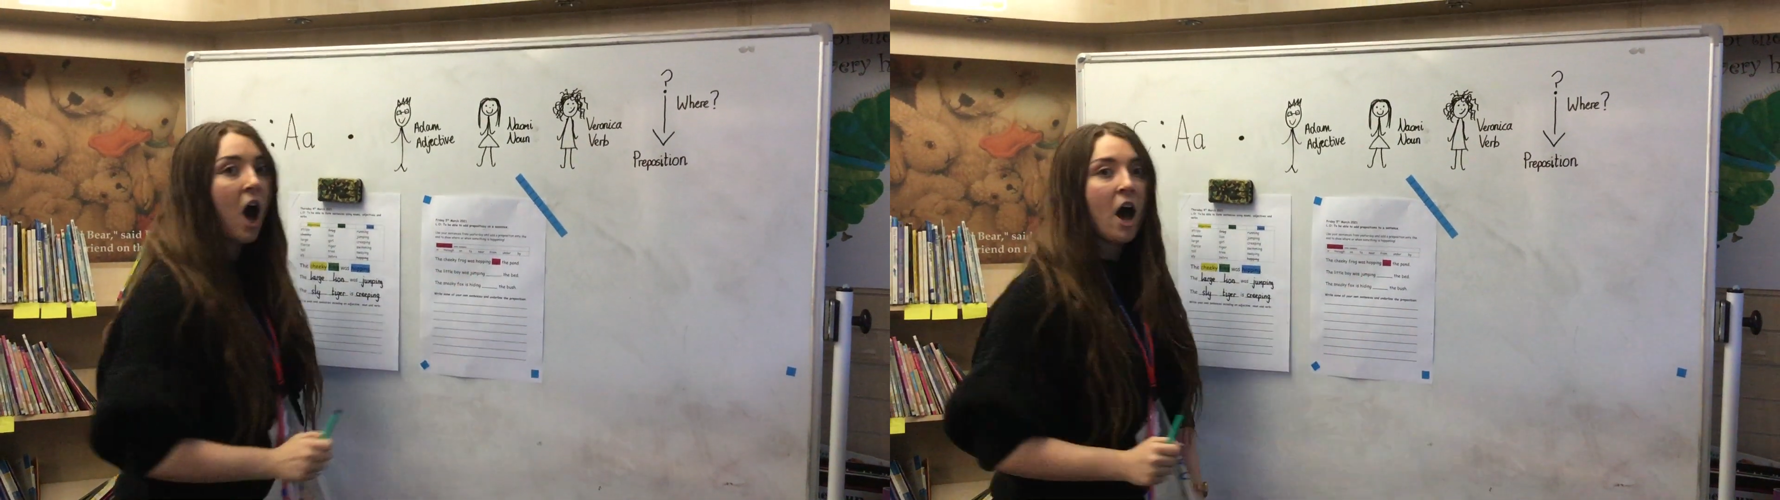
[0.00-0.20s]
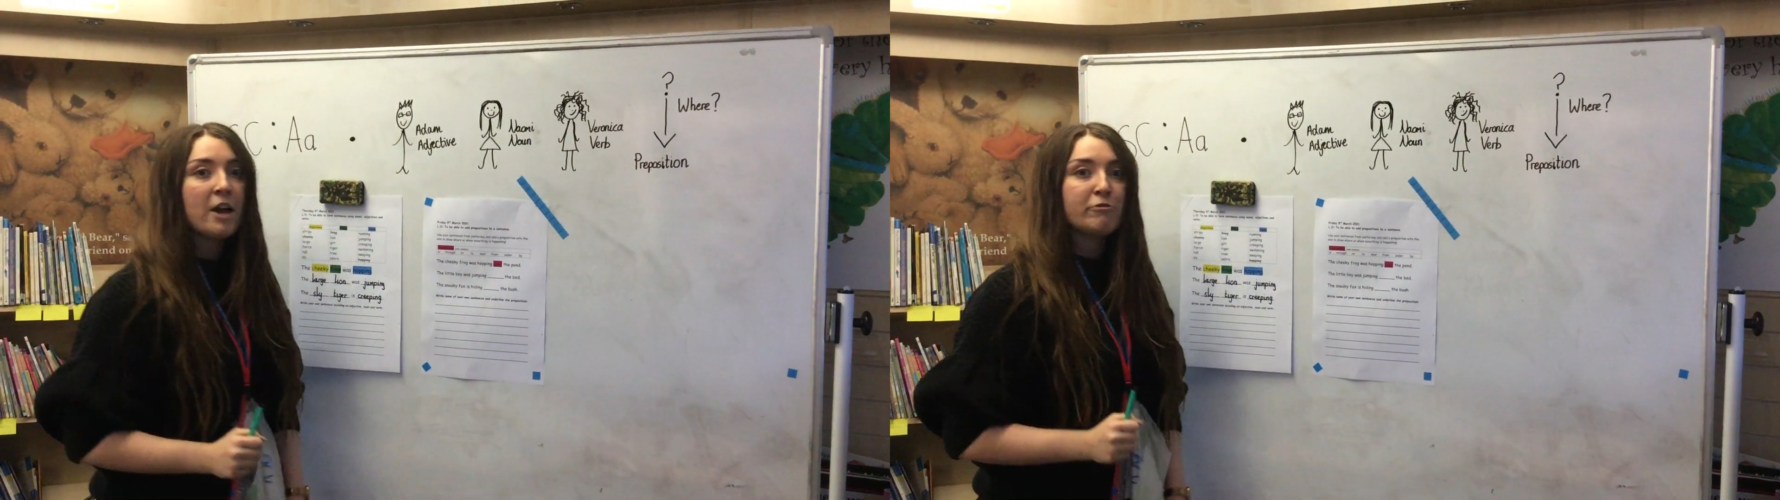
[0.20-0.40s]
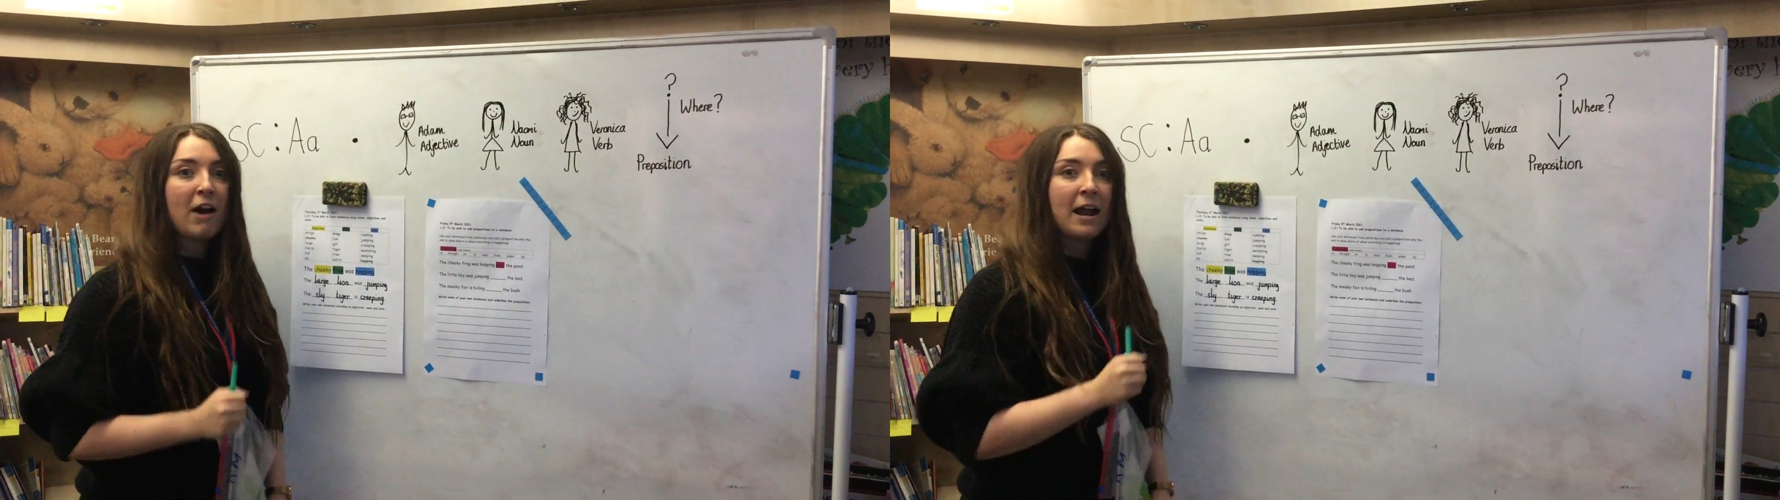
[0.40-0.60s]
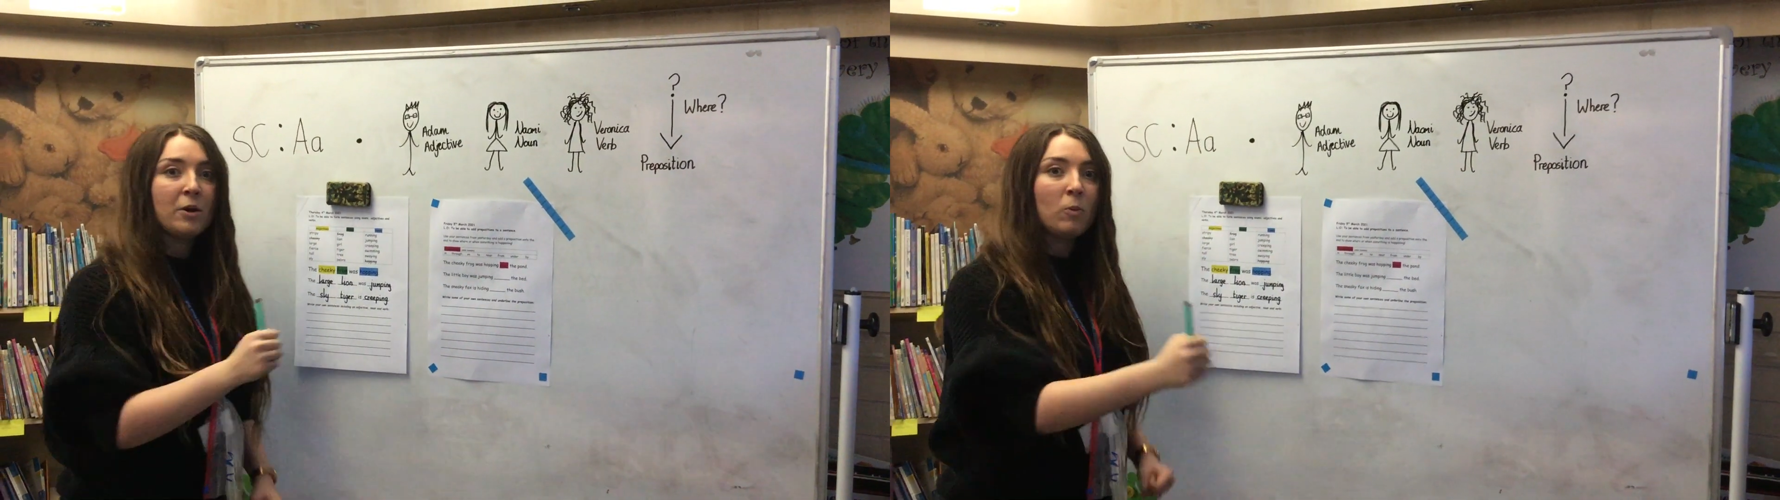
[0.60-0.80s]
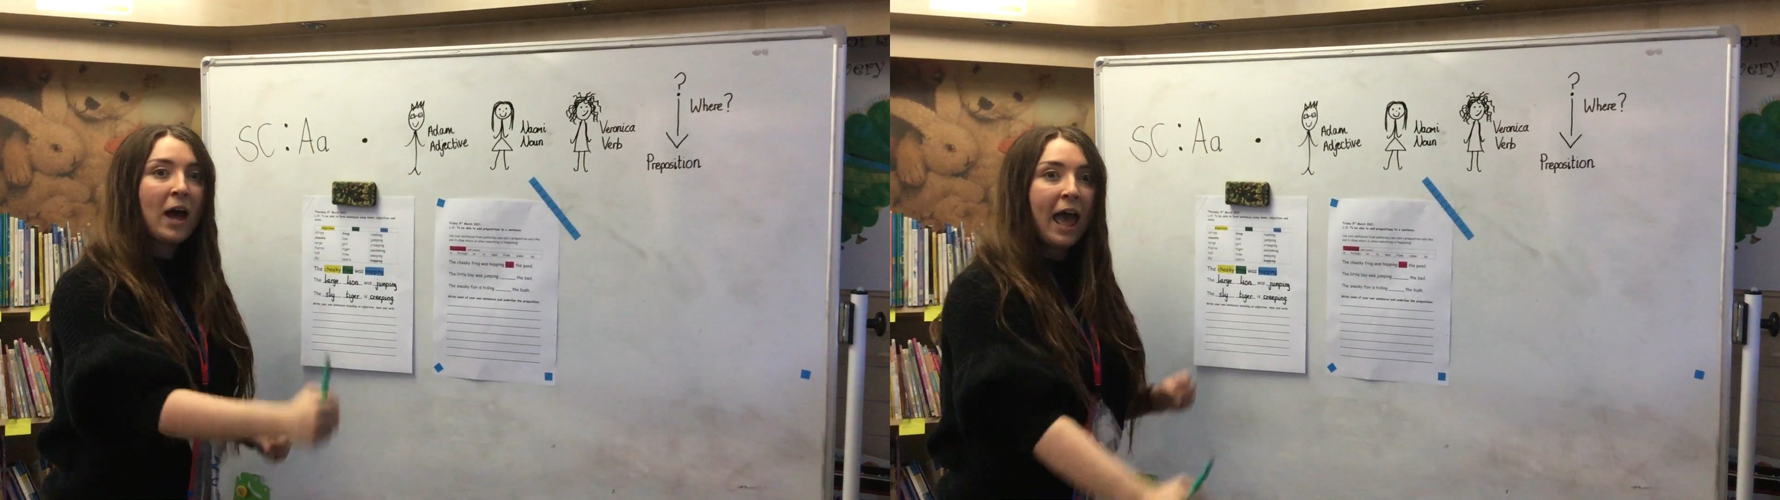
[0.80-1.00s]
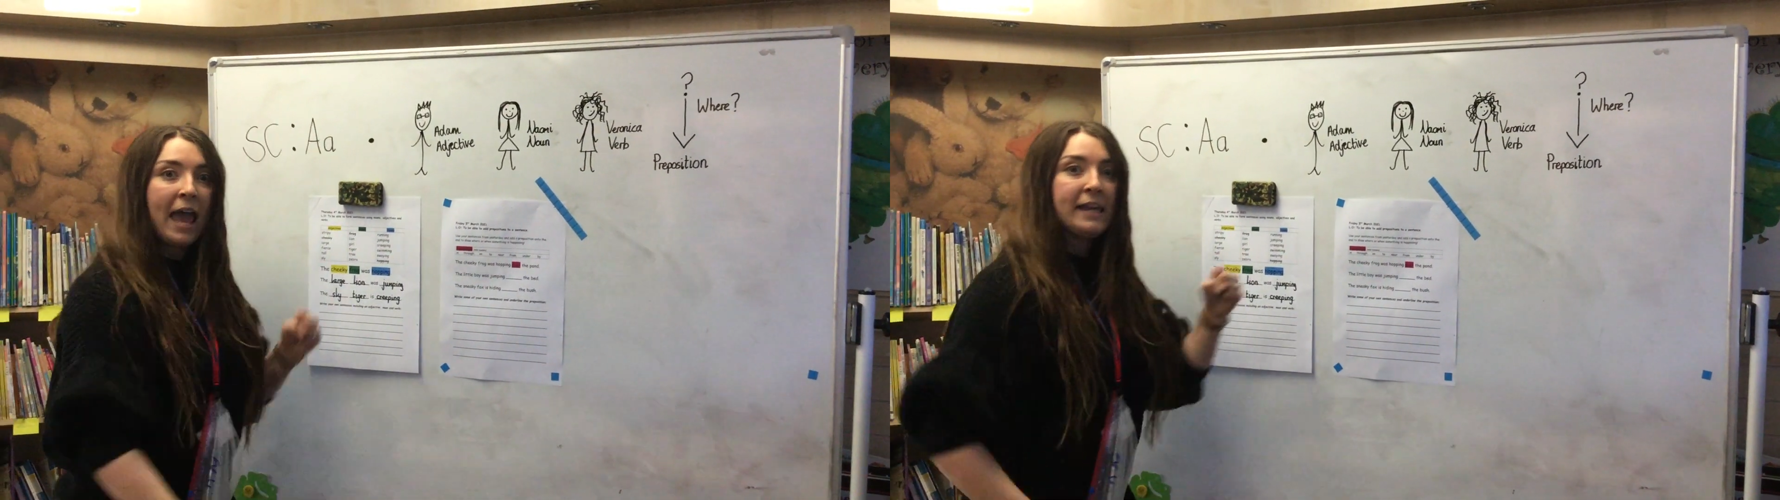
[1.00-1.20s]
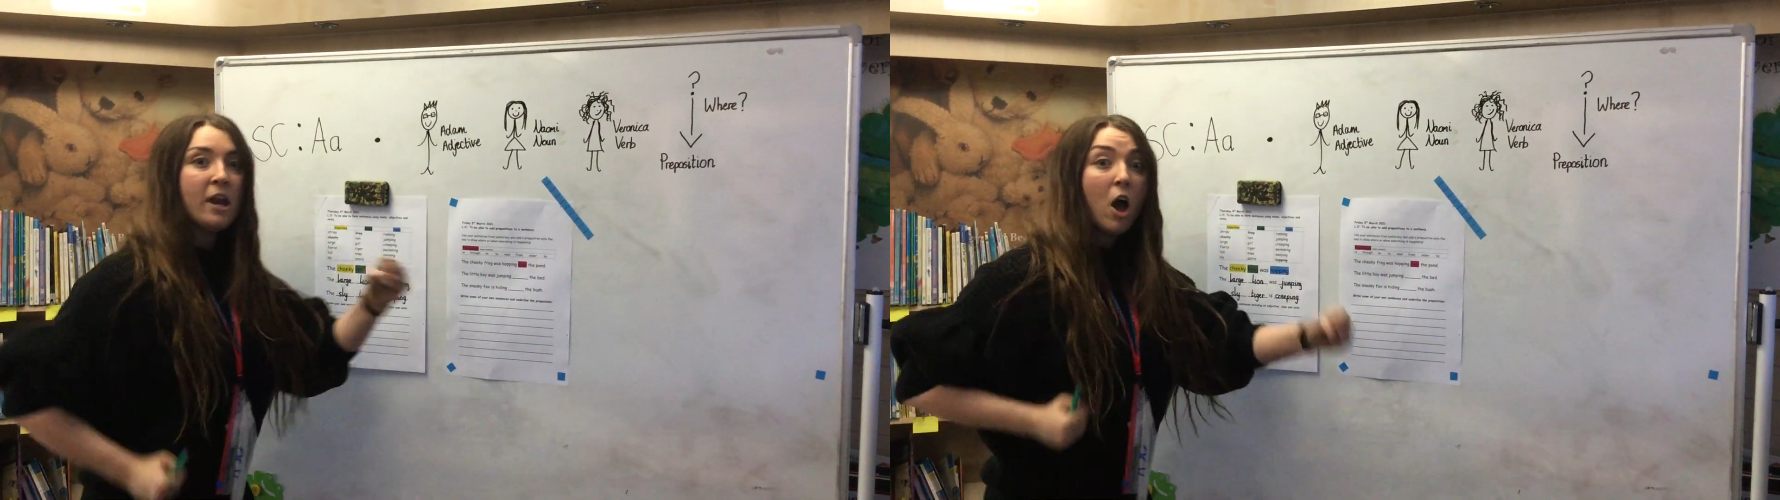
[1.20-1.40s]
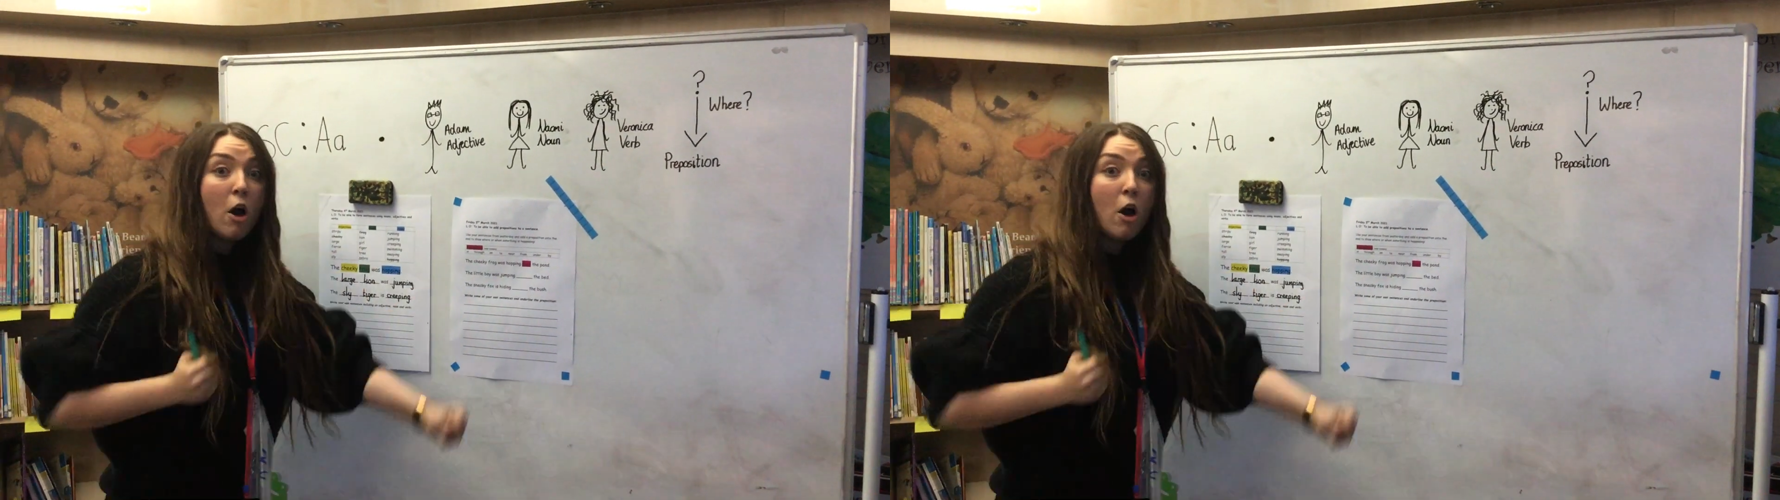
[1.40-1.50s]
I ran away